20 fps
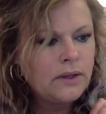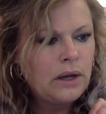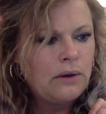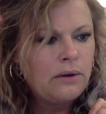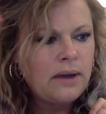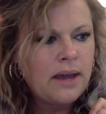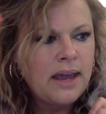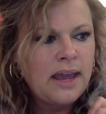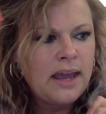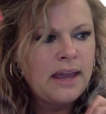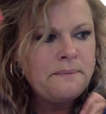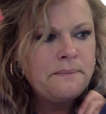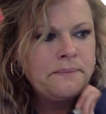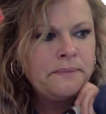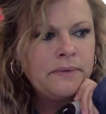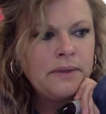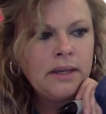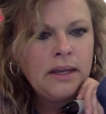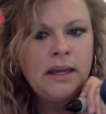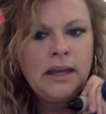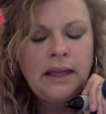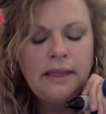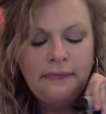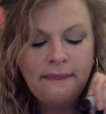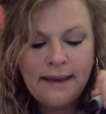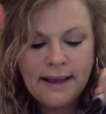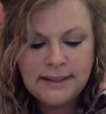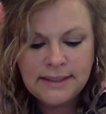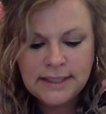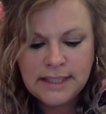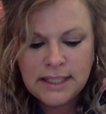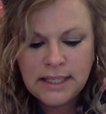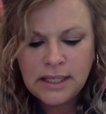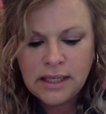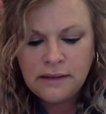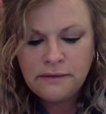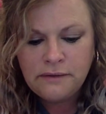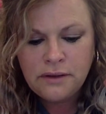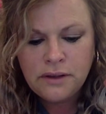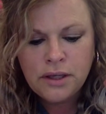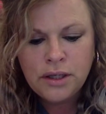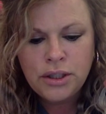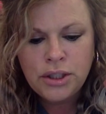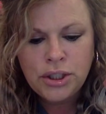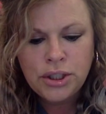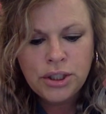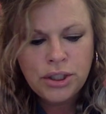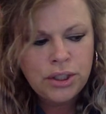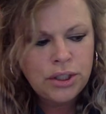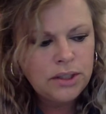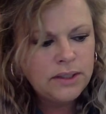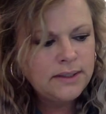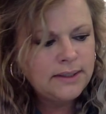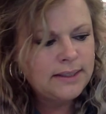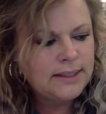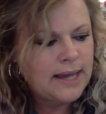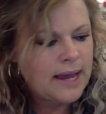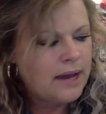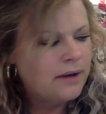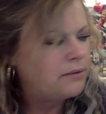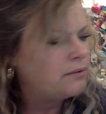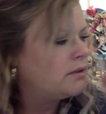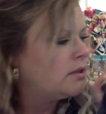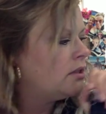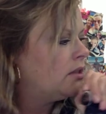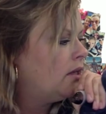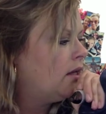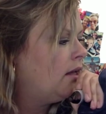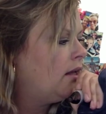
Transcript: Okay, that's going to give you the sh sound.